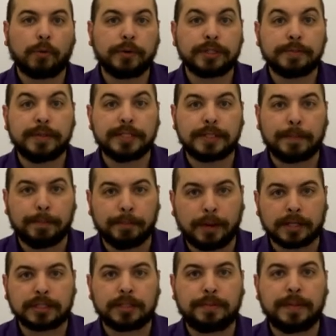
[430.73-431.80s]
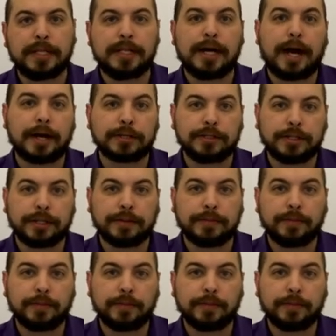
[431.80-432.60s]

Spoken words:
which means it must be the oxygen.